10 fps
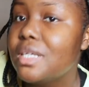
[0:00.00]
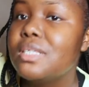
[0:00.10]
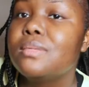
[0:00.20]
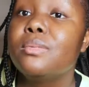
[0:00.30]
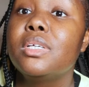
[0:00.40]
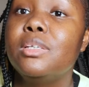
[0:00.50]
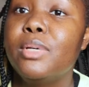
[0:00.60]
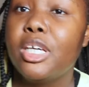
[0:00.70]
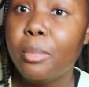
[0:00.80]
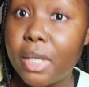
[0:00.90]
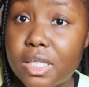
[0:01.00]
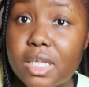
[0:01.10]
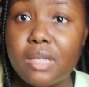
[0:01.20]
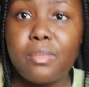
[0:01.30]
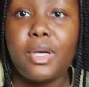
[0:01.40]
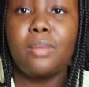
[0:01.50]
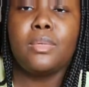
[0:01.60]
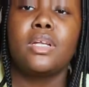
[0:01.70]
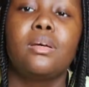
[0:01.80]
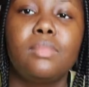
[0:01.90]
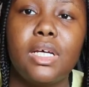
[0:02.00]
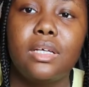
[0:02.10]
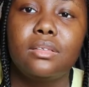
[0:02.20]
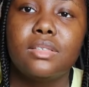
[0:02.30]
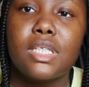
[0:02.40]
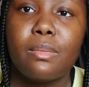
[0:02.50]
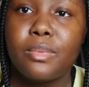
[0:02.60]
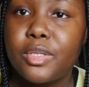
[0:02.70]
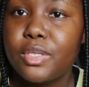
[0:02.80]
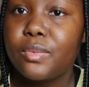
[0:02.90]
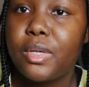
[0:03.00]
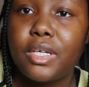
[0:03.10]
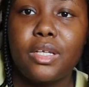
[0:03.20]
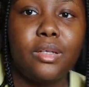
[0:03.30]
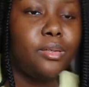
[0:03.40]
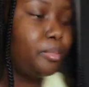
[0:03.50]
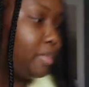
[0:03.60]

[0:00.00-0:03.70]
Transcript: is really making my skin pop, and I'm not the type of person to wear yellow,